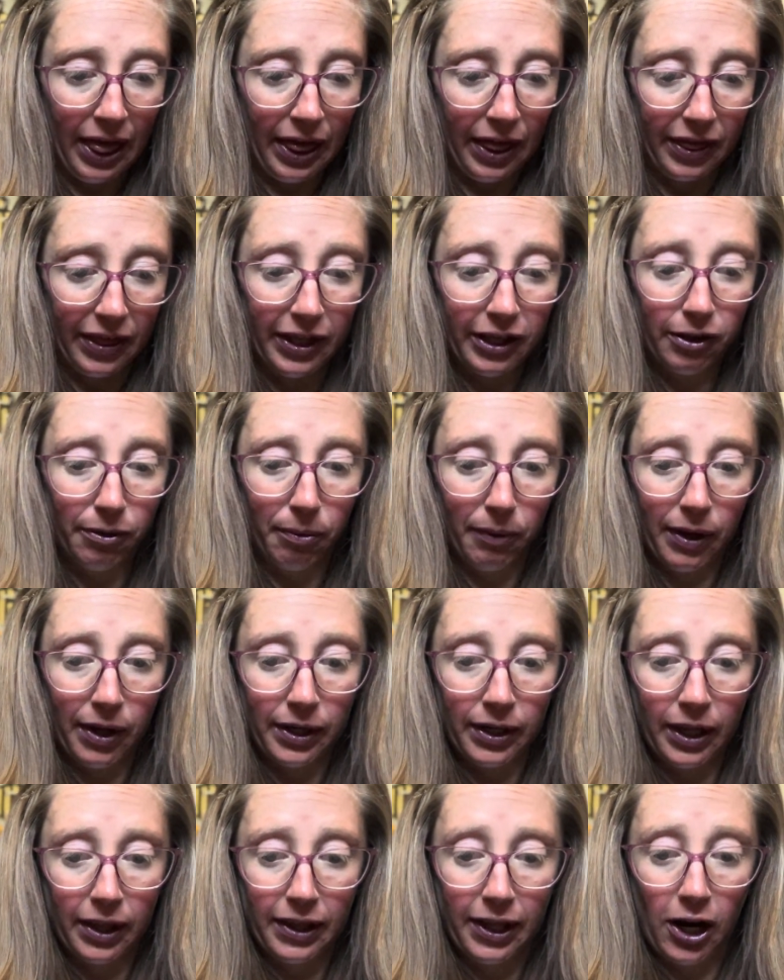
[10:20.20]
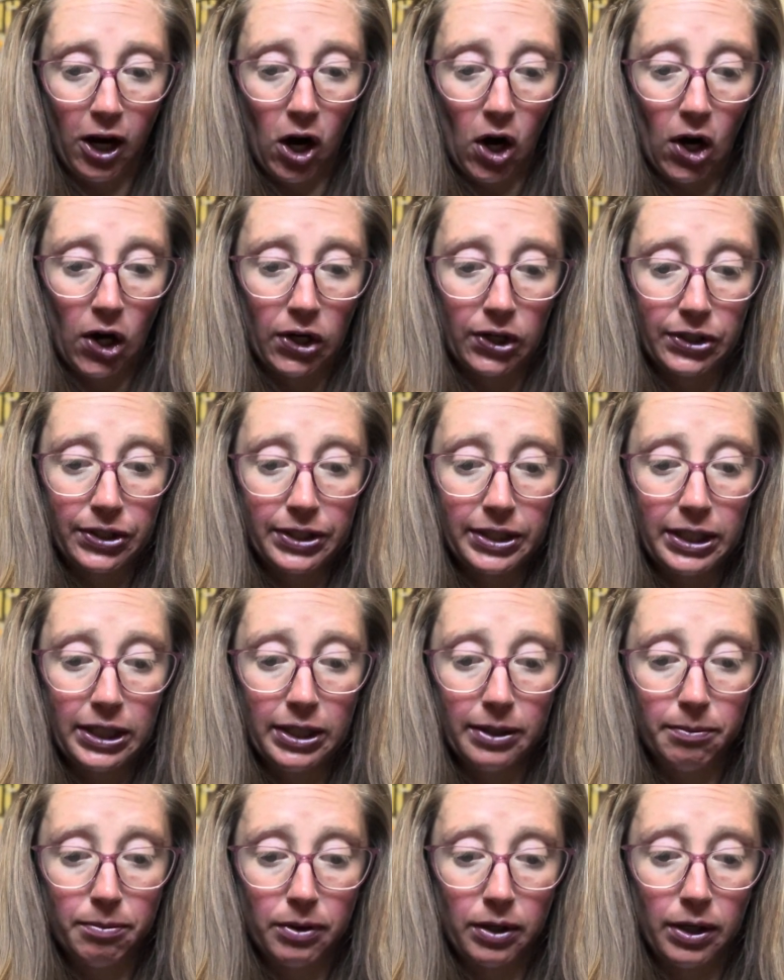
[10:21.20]
This one, there are
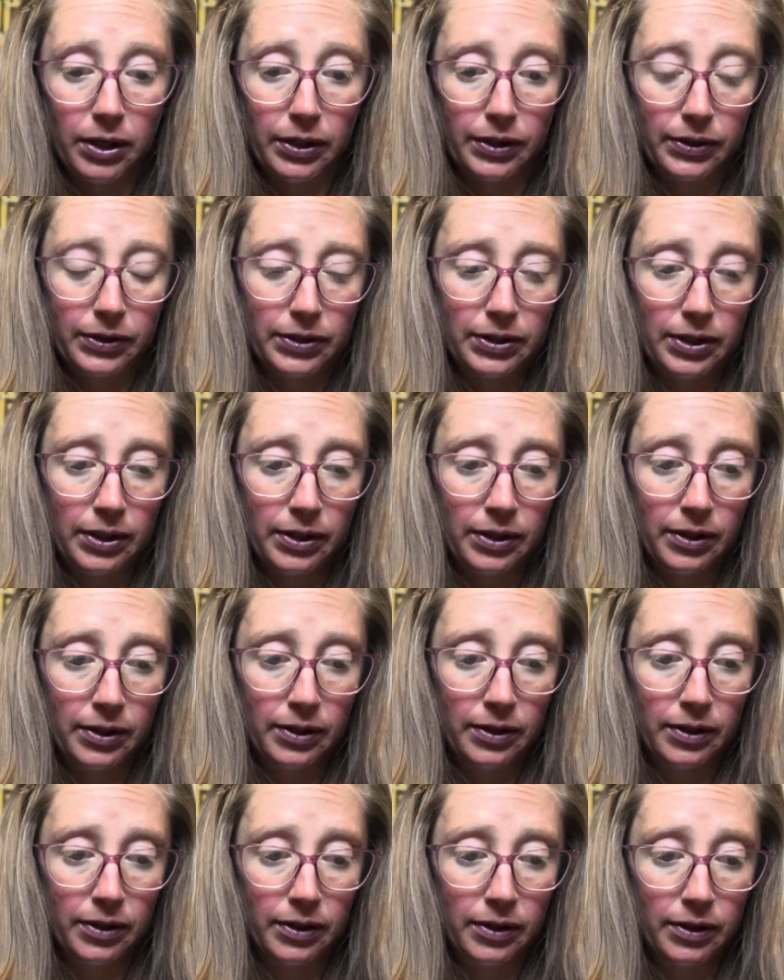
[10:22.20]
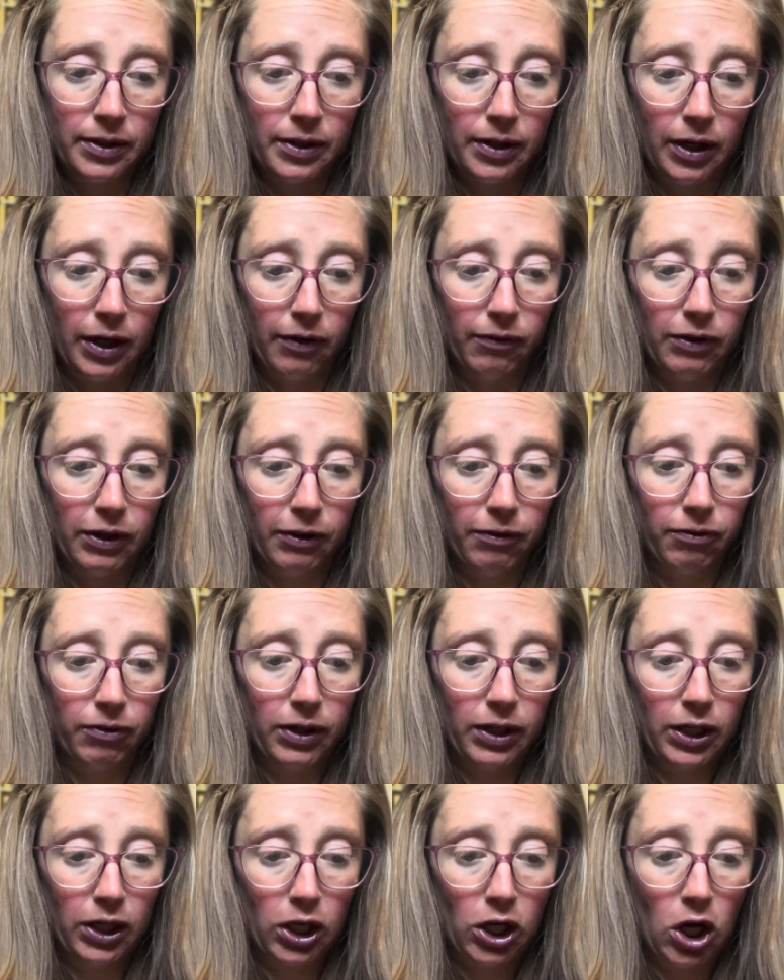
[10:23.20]
zebras of
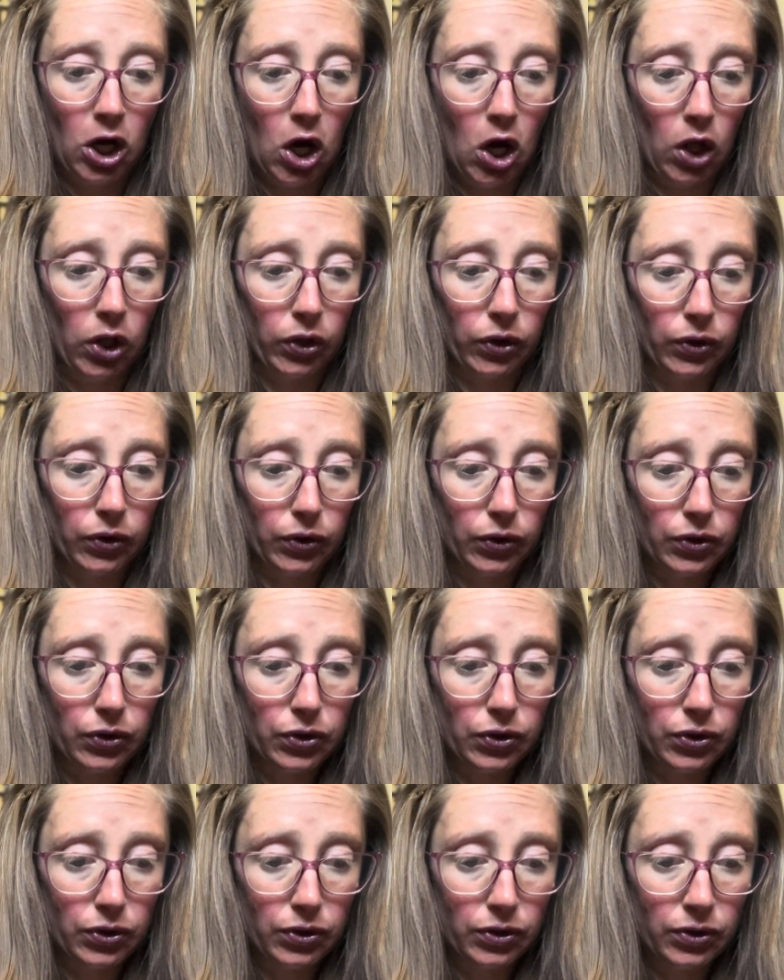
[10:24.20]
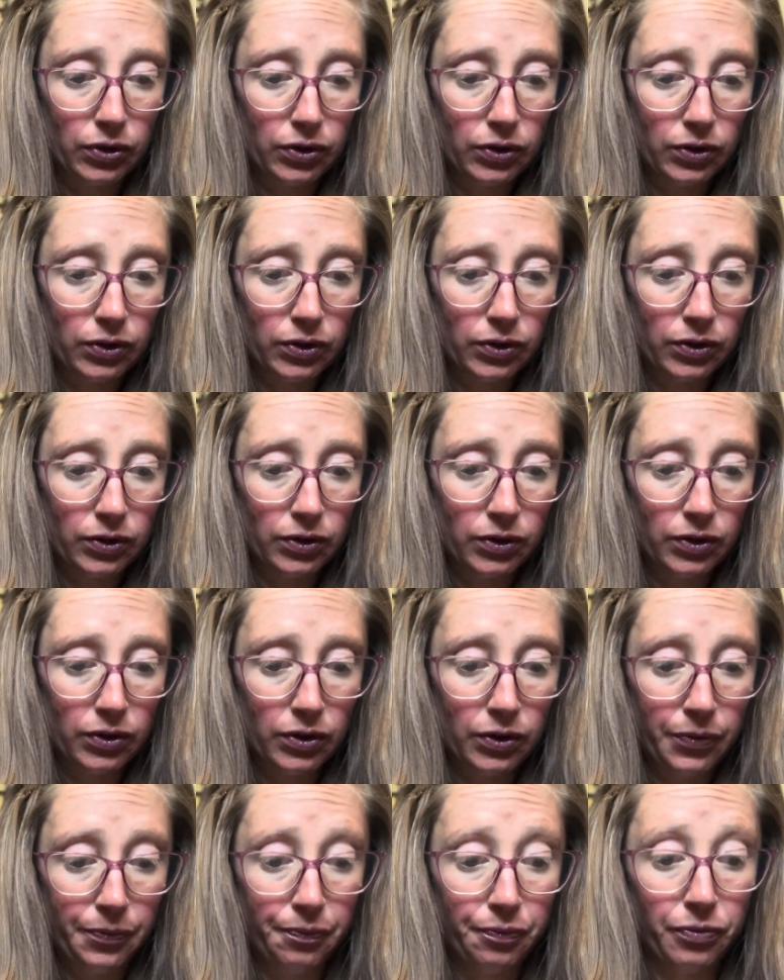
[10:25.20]
different colors.
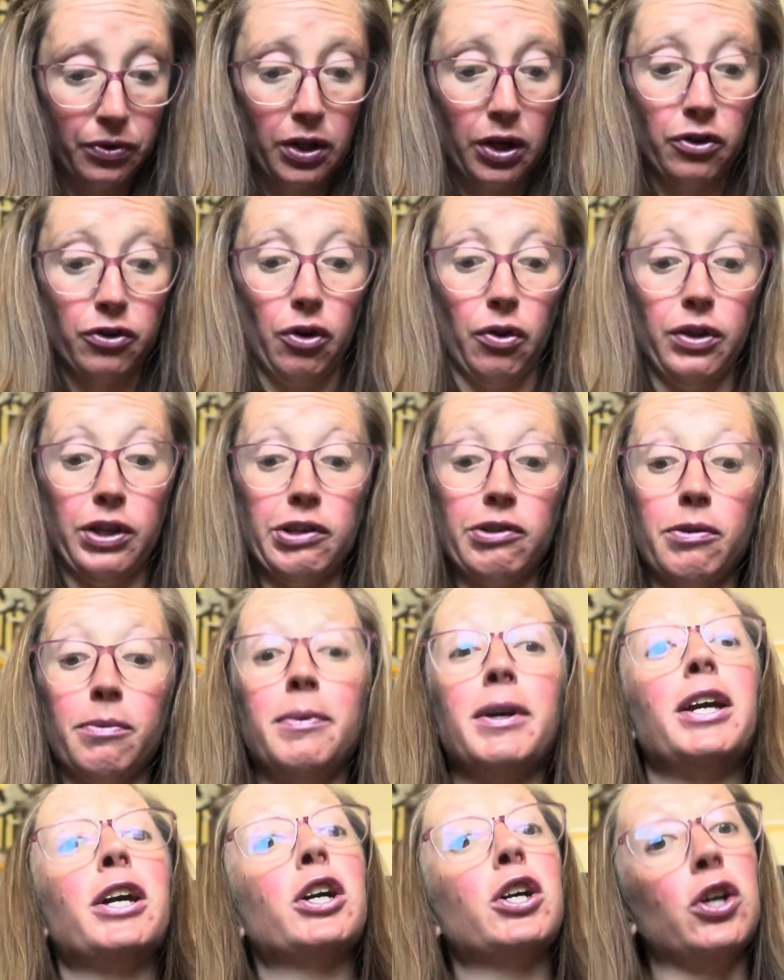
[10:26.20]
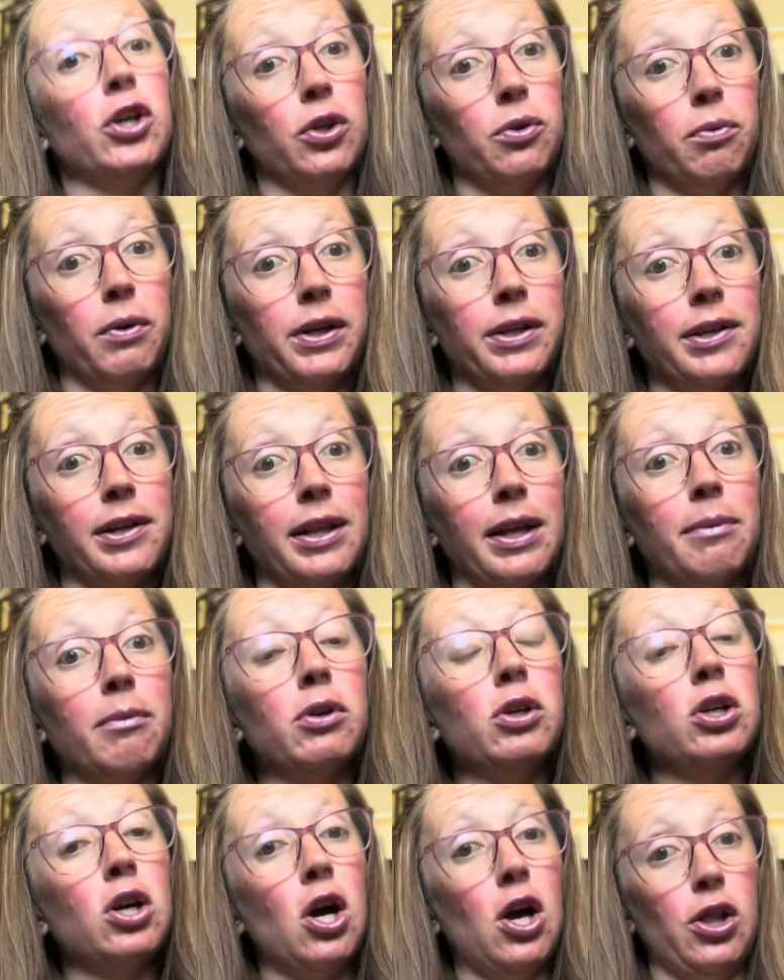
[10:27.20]
So this would be a good one to label
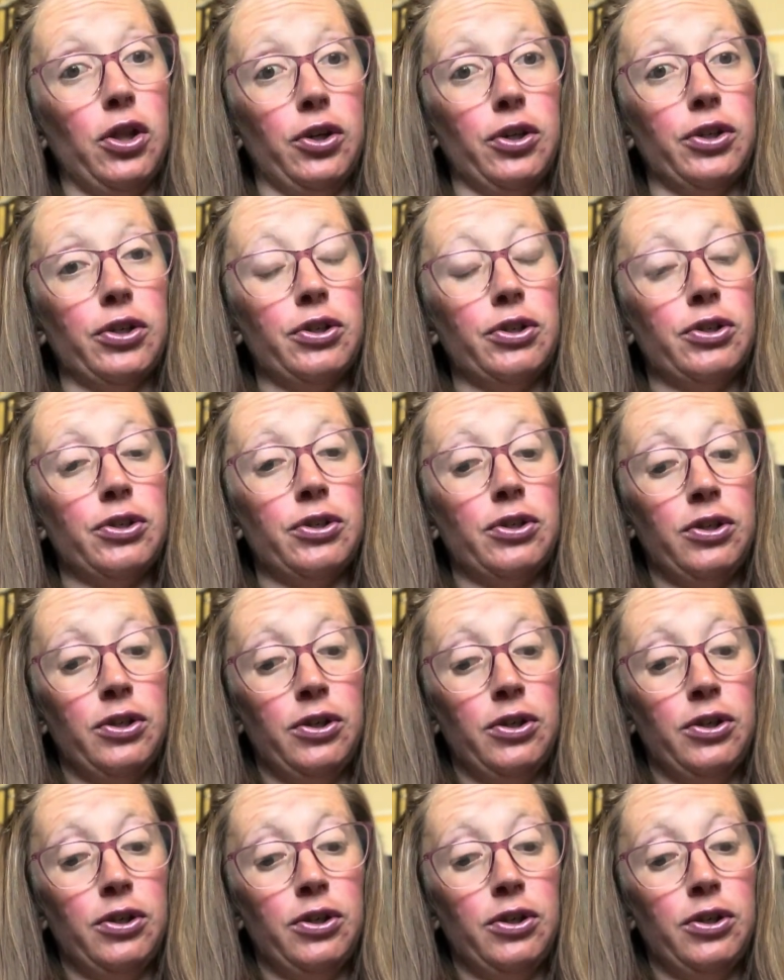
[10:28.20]
colors.